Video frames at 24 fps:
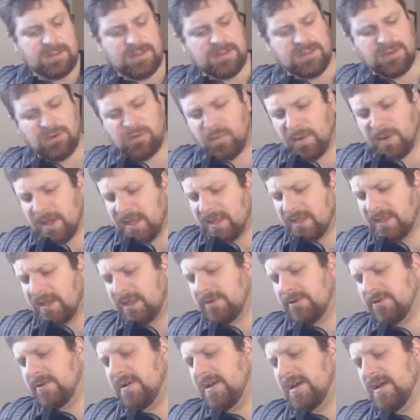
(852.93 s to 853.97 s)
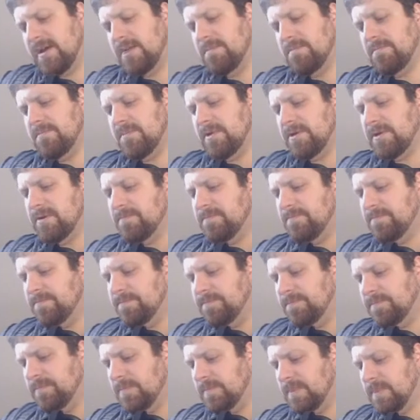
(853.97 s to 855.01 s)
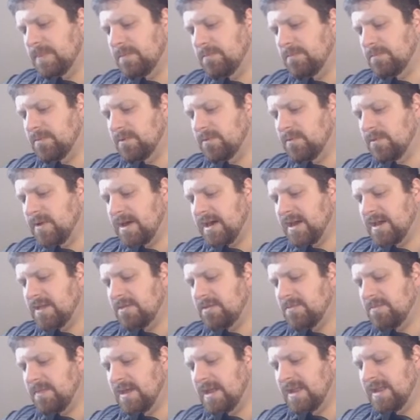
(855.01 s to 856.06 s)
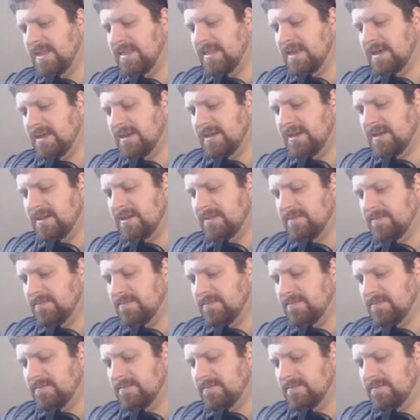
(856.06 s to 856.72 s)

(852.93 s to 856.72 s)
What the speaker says: till way later on, but Blue Eyes, man, I tell ya,